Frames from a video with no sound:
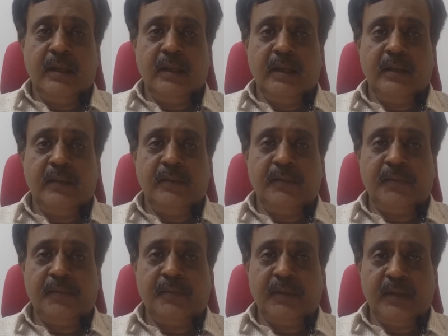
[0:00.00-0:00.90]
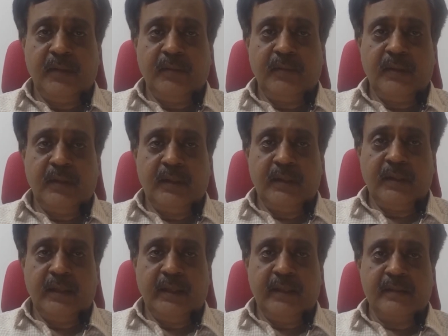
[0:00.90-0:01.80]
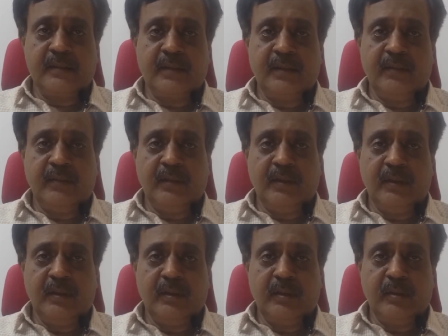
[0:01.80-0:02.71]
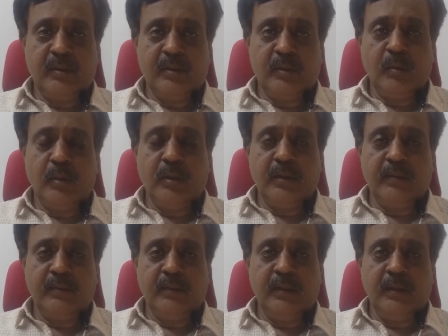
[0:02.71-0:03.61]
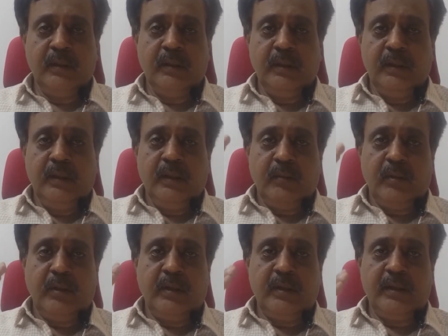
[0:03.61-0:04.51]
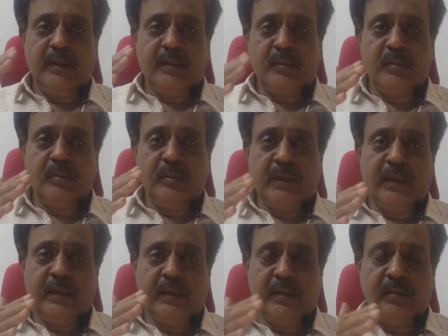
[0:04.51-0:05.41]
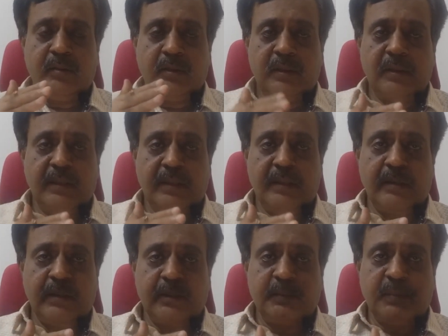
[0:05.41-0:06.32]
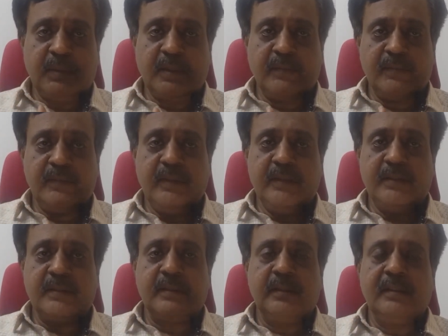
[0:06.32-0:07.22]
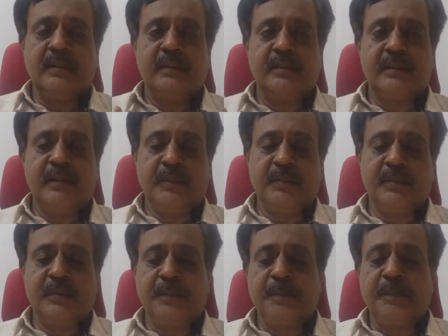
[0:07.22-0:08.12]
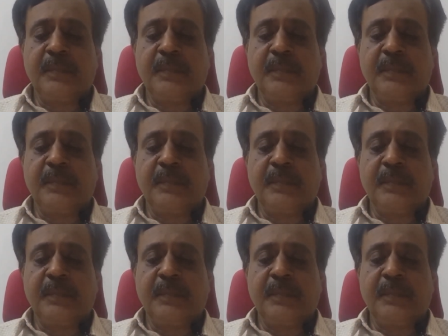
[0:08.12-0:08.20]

at the highest level, to your goal level, what it takes to at as part of these steps.